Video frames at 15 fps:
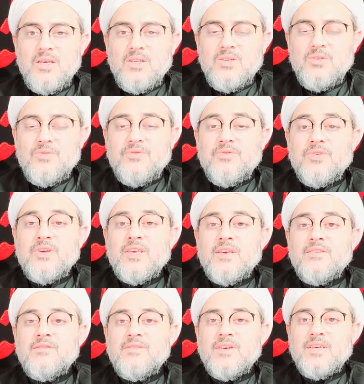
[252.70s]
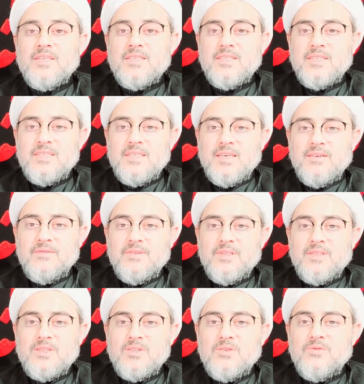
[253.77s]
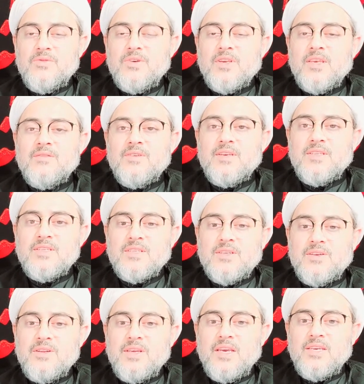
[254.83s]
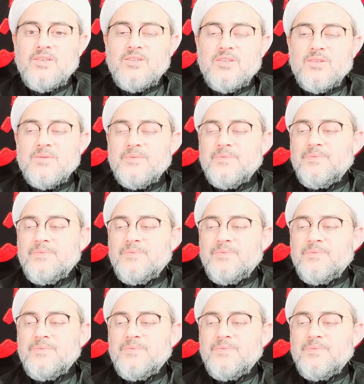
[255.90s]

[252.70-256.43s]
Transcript: to forgive His servants, to forgive His creation.